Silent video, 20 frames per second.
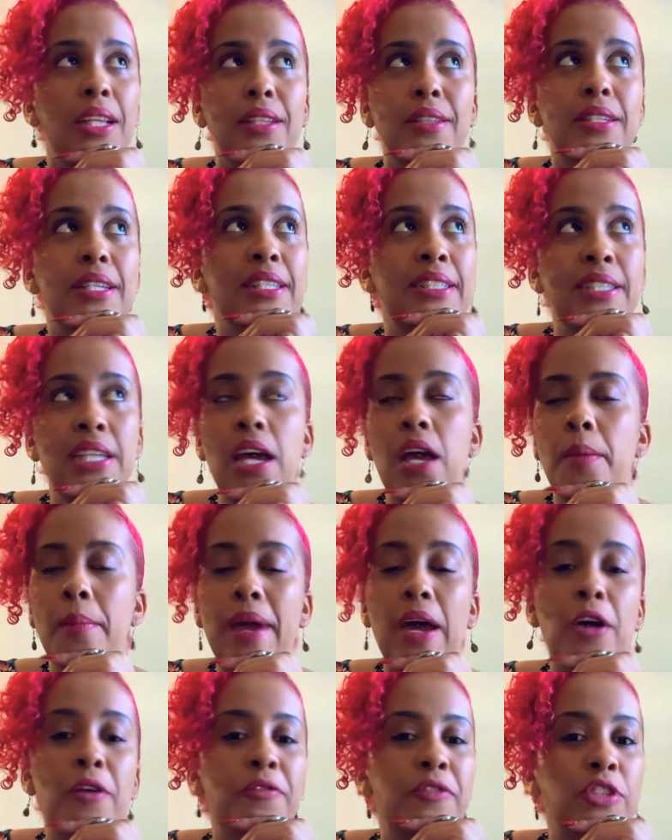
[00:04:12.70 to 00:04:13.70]
it's time
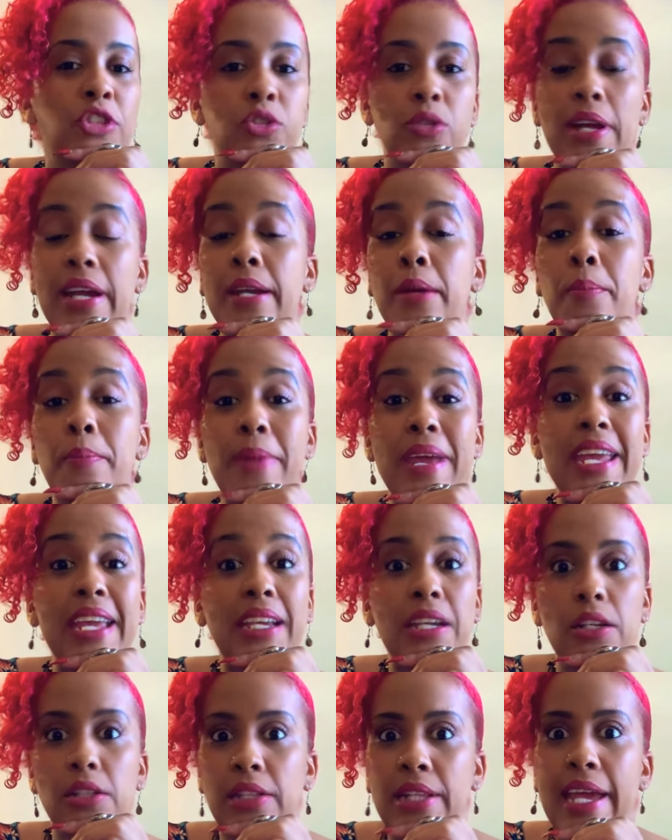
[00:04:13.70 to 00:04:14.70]
out for trying to
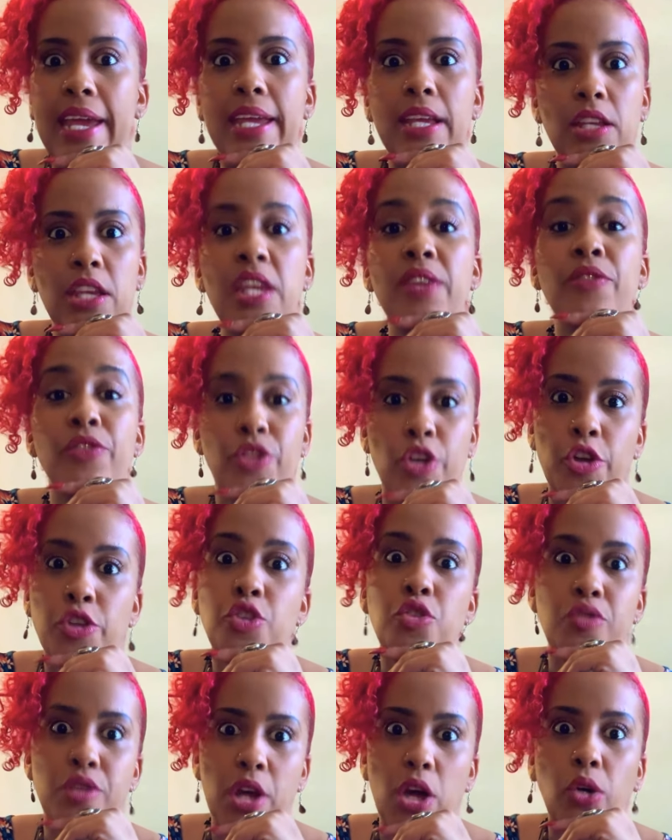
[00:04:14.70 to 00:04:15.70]
make like even though
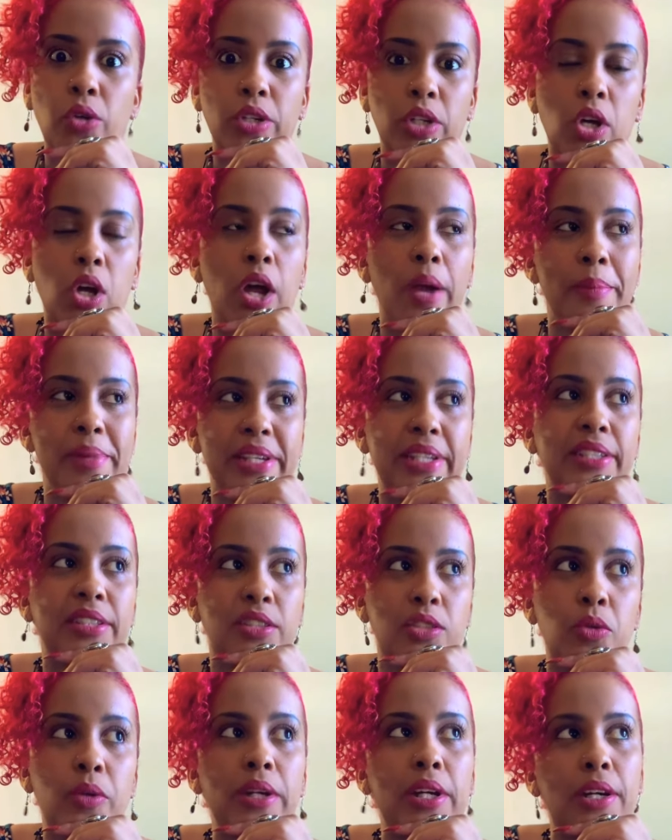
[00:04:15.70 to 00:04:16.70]
you know the karmic is
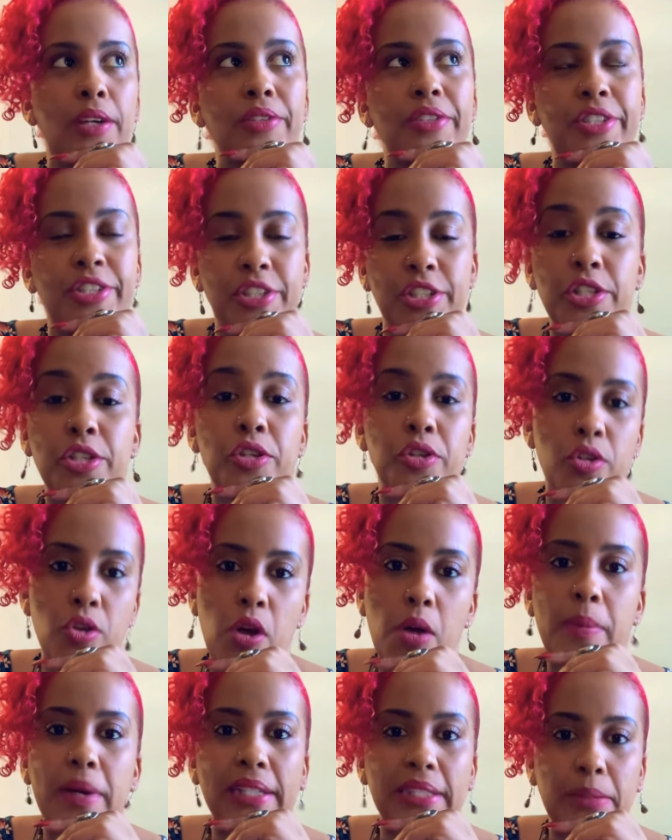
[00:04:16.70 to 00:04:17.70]
doing all the shit you know
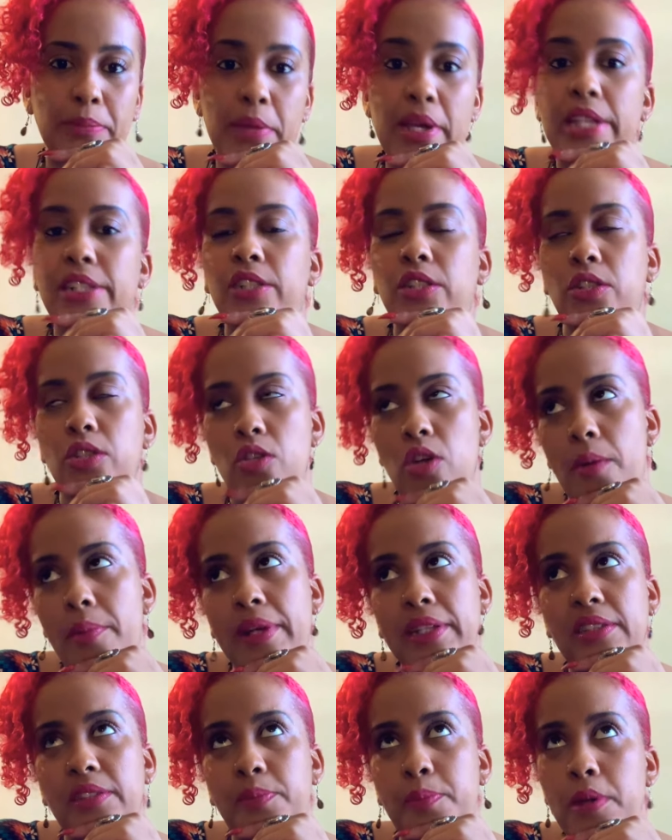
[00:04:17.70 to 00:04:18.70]
about the magic you know
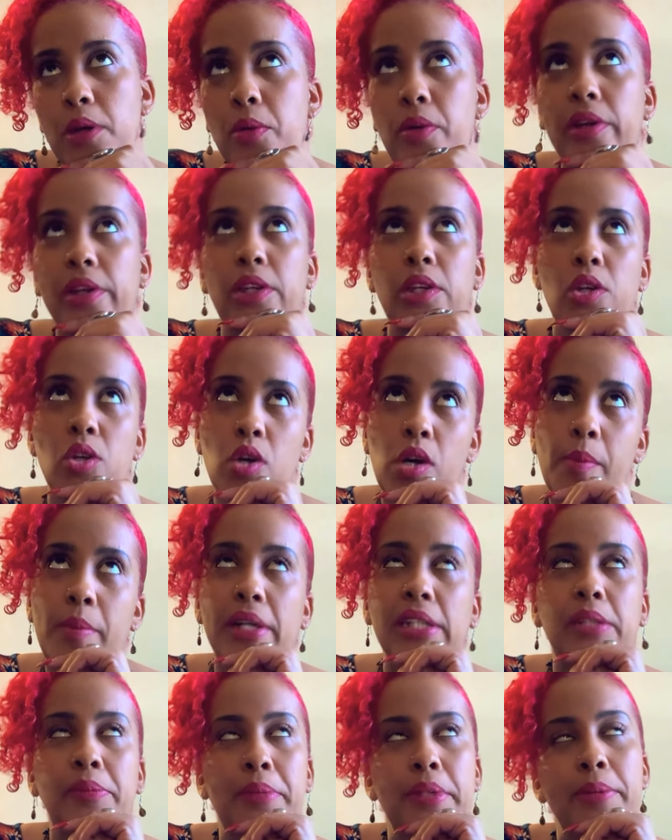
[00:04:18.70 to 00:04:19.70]
about the spell work you know
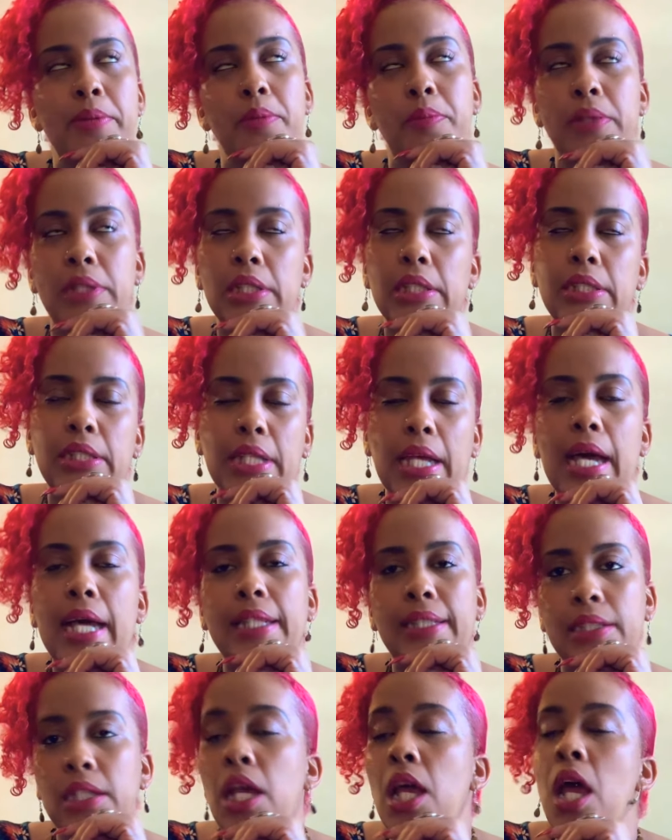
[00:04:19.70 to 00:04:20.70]
about the baby being
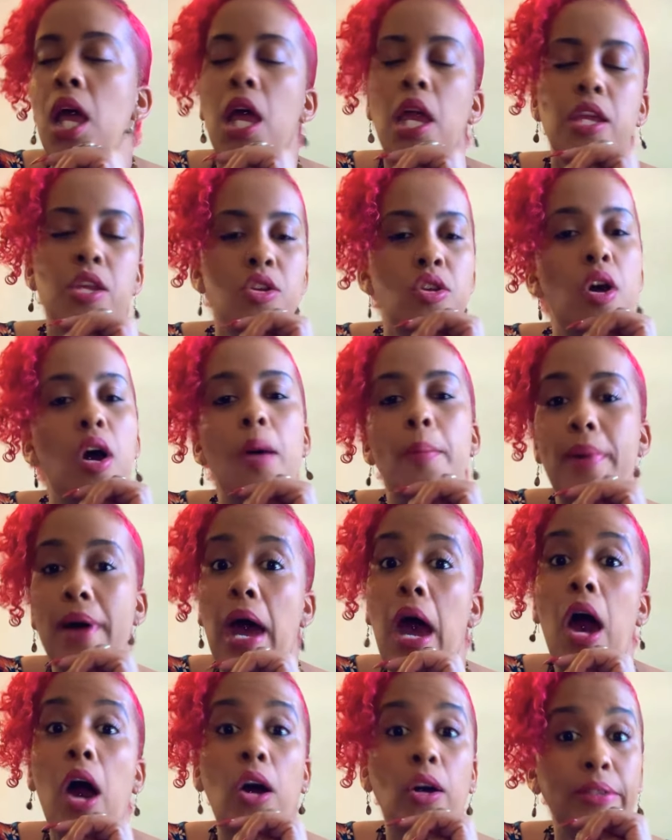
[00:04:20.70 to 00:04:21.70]
tied to you know
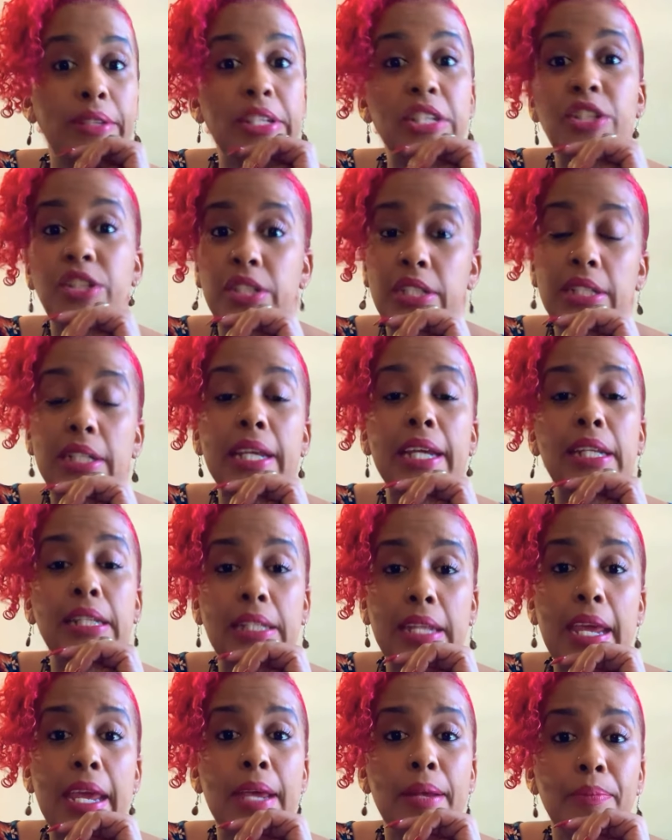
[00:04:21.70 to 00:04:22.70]
about all that shit like
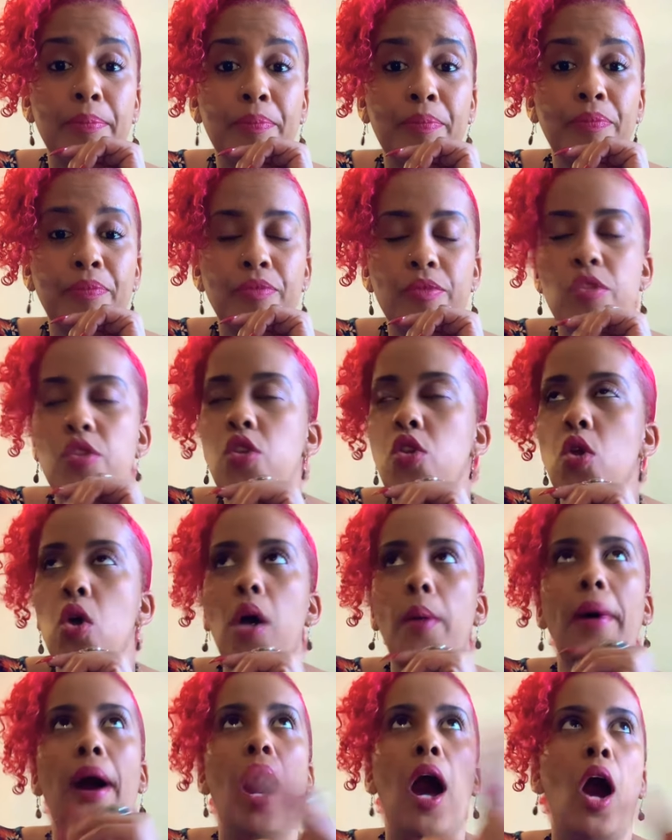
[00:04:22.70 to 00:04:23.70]
that you know
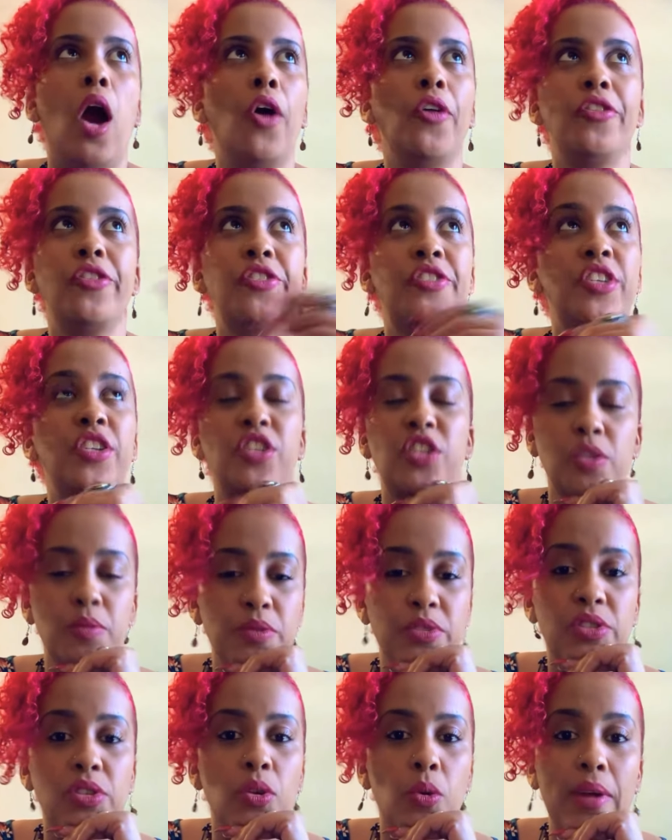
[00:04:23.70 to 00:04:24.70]
about all the shit she
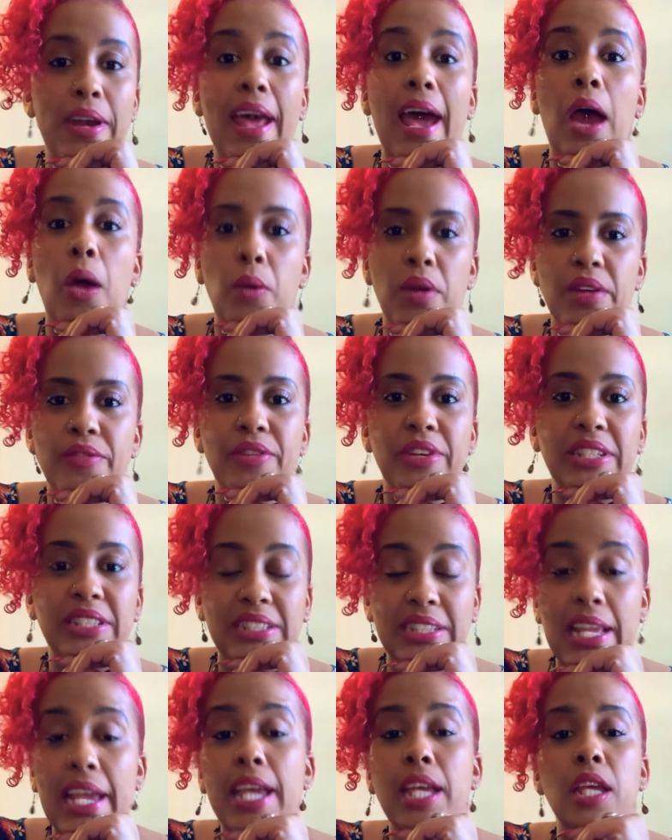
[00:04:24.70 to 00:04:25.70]
was doing however it's
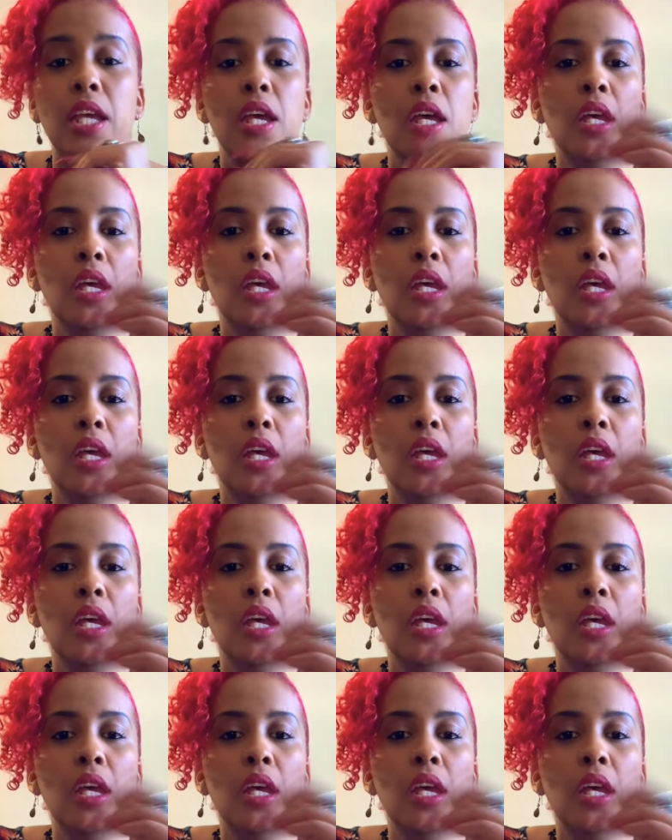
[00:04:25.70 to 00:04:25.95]
like